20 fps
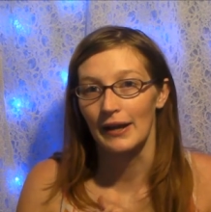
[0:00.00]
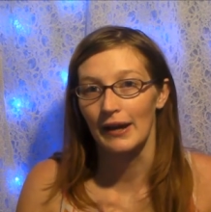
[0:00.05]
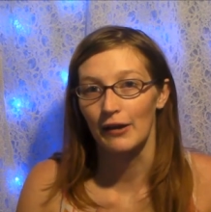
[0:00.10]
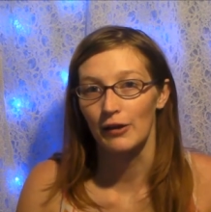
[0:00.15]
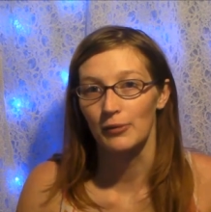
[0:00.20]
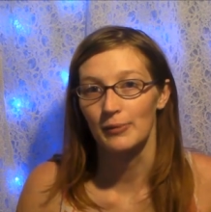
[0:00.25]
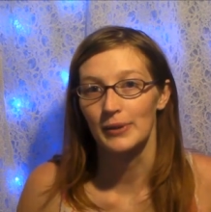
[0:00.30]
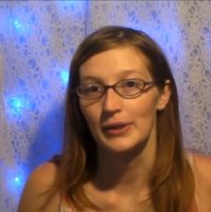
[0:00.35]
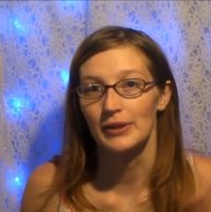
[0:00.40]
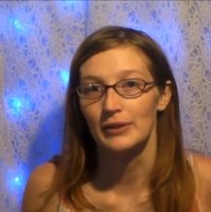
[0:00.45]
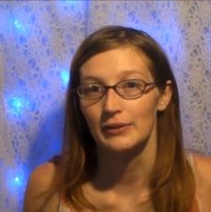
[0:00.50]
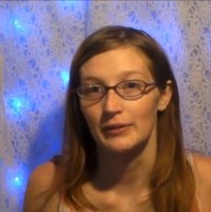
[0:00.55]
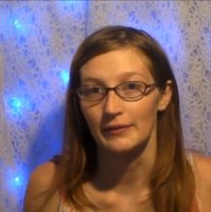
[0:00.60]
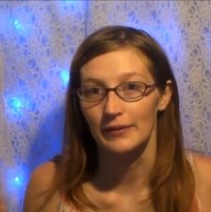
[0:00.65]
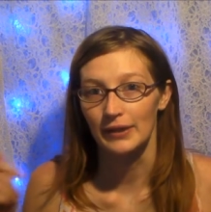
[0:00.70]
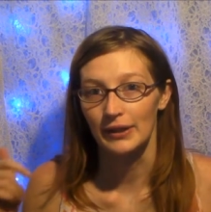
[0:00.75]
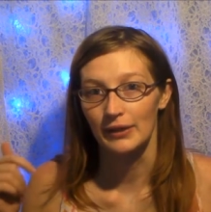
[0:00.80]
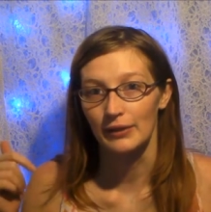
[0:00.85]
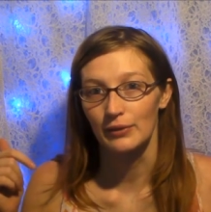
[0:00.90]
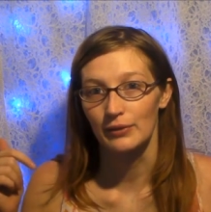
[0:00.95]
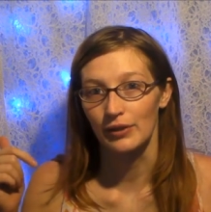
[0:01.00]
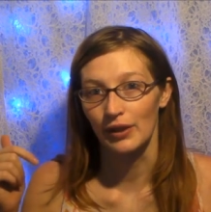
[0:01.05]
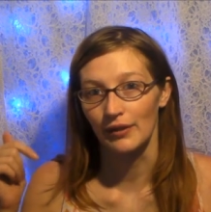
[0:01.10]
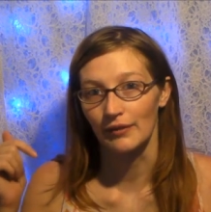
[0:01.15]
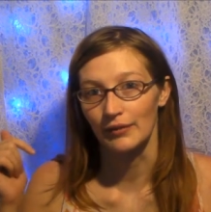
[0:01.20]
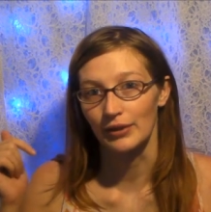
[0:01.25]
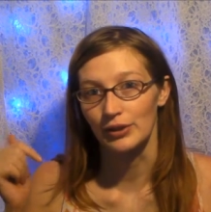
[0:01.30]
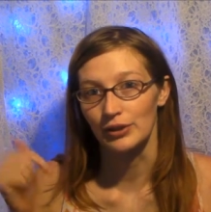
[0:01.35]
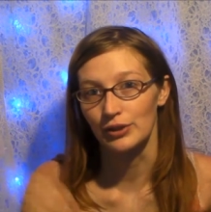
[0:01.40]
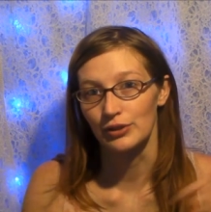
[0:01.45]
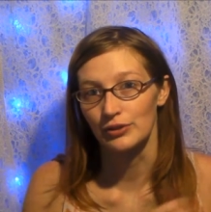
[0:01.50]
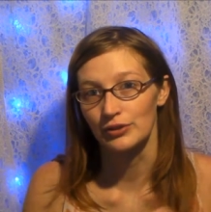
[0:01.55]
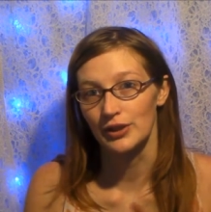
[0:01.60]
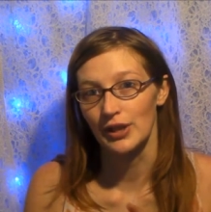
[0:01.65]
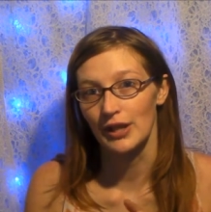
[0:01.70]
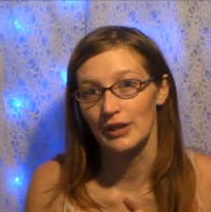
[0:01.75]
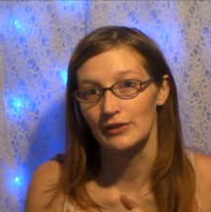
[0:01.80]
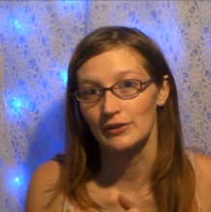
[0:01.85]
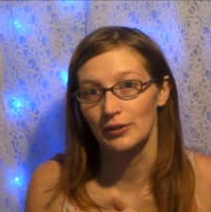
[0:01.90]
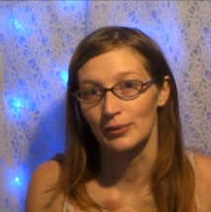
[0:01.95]
I will be doing videos every
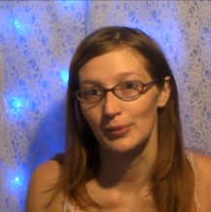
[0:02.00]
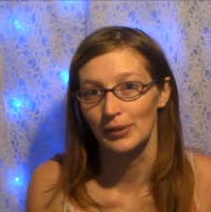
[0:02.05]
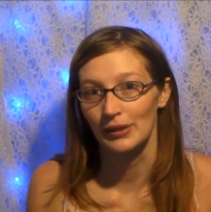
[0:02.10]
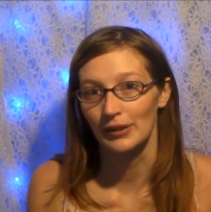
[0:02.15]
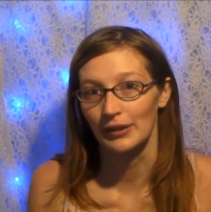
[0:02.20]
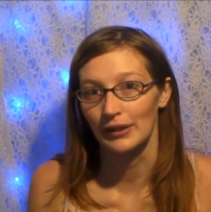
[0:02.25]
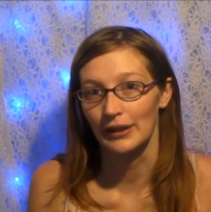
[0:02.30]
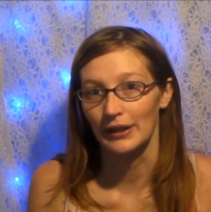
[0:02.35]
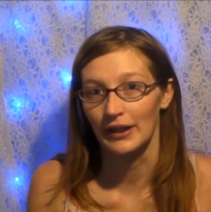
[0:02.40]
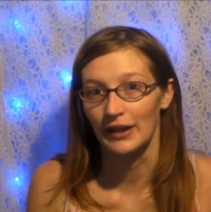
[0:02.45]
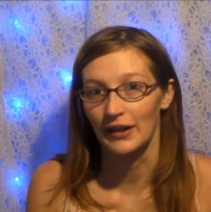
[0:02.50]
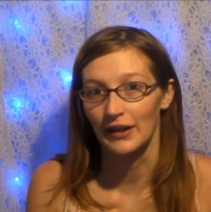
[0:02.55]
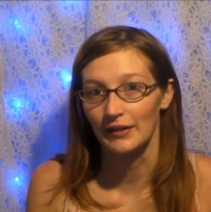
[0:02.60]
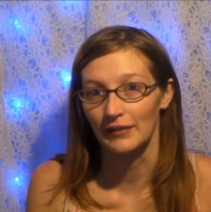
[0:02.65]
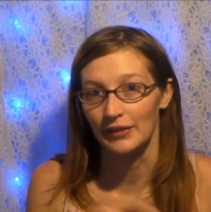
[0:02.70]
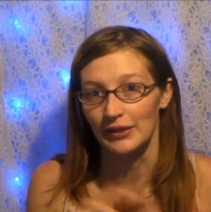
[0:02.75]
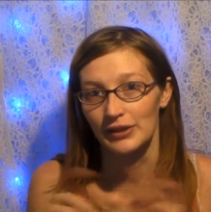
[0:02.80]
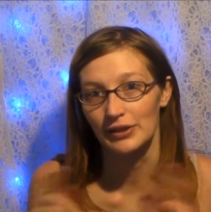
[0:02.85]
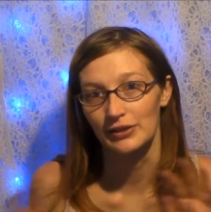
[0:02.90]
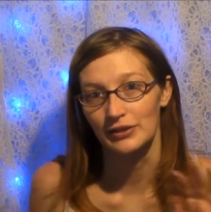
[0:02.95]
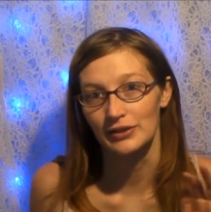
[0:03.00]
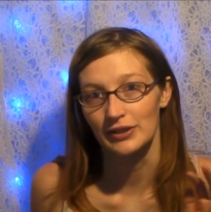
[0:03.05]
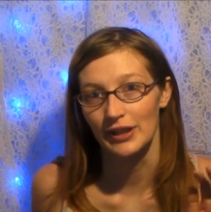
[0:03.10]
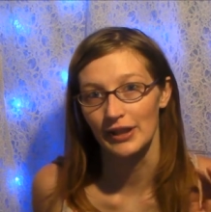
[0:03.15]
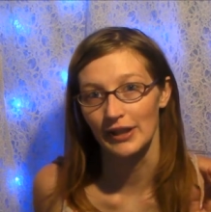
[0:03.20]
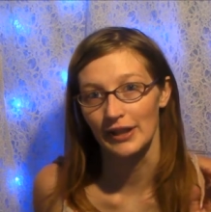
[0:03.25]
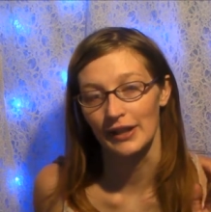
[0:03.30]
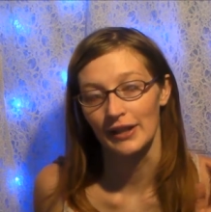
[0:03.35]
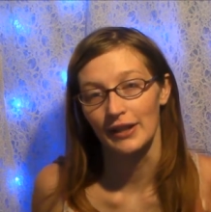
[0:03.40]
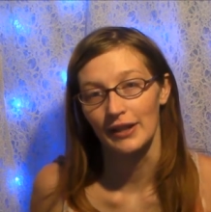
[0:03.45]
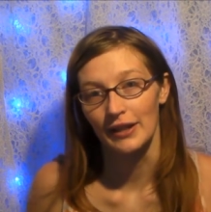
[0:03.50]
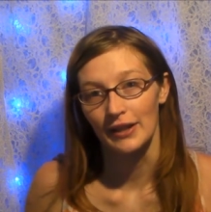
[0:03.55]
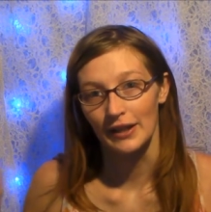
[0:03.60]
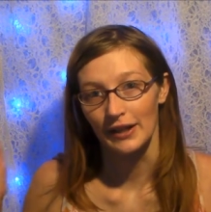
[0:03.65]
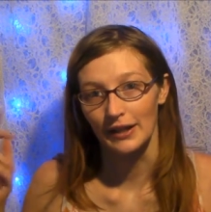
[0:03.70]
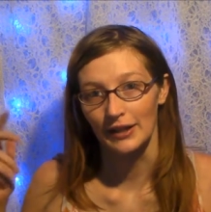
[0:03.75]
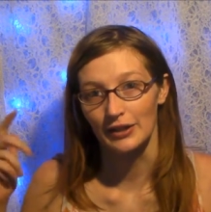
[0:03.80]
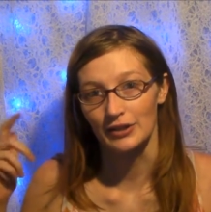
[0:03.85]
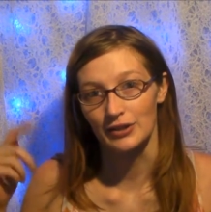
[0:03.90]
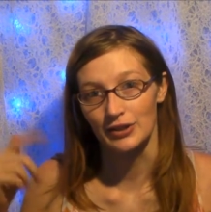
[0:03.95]
Tuesday, so be looking out every Tuesday
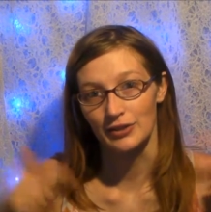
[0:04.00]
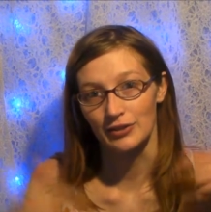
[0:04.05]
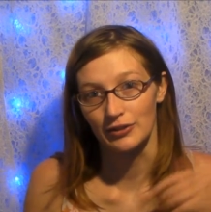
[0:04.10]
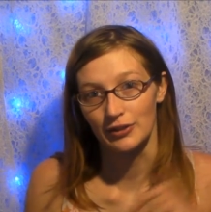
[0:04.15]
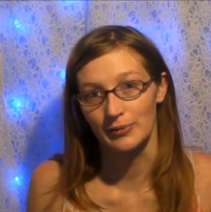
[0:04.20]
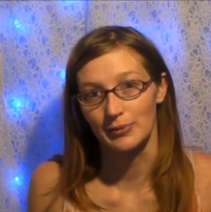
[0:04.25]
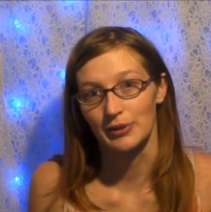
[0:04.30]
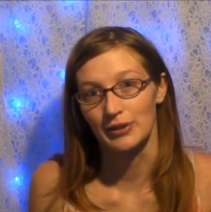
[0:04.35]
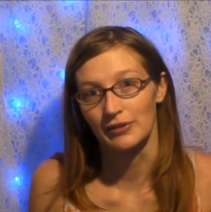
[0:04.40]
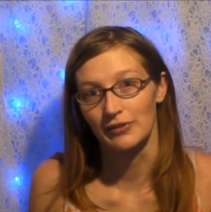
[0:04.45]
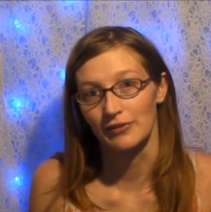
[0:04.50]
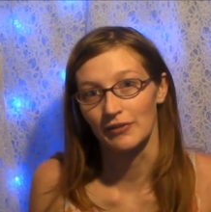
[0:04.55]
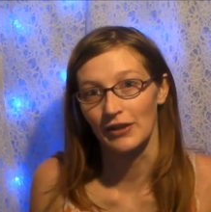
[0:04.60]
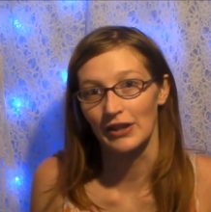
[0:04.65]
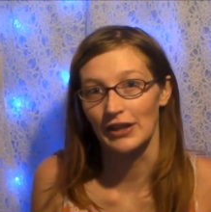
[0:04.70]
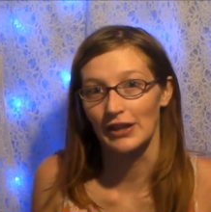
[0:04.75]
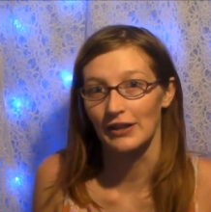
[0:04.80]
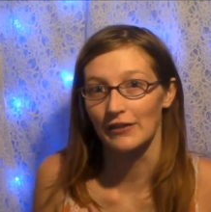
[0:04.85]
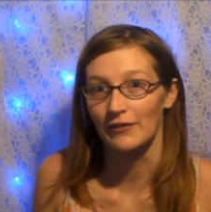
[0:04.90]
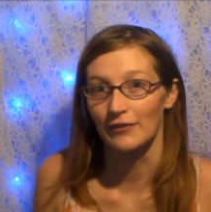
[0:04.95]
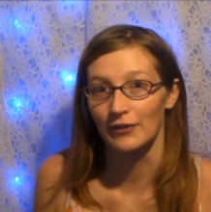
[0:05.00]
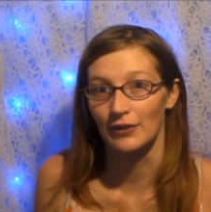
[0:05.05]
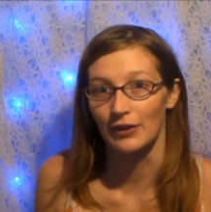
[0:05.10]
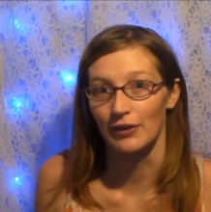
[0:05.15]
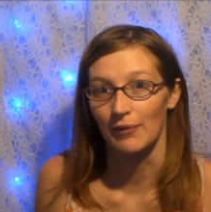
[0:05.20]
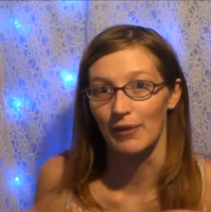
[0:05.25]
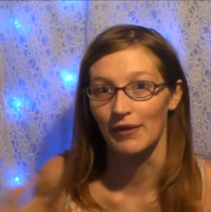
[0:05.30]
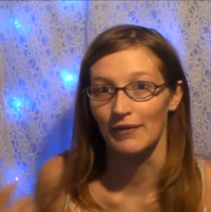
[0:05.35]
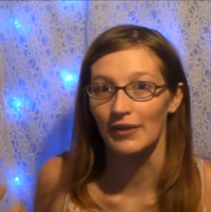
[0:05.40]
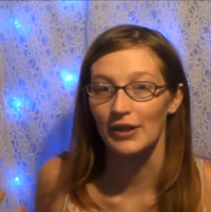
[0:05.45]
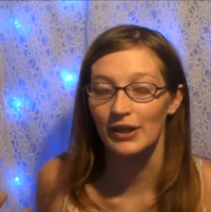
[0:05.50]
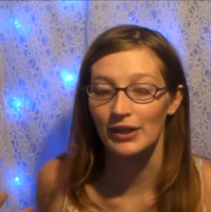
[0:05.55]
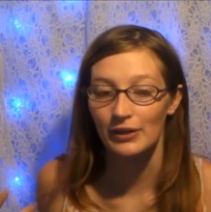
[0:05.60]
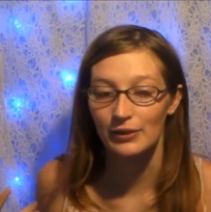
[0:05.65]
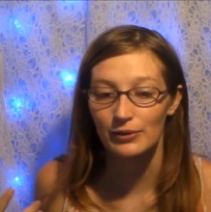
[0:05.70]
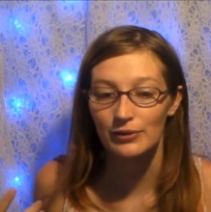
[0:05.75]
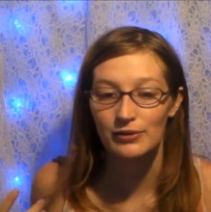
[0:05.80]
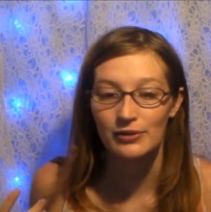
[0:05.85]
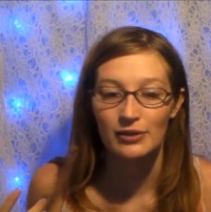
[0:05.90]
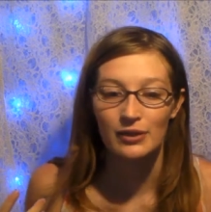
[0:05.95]
in your subscription feed for my
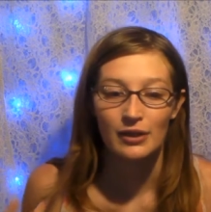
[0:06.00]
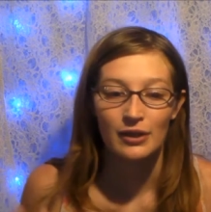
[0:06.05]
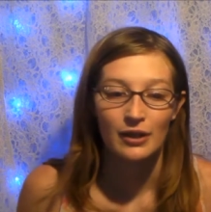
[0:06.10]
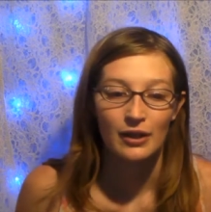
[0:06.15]
videos.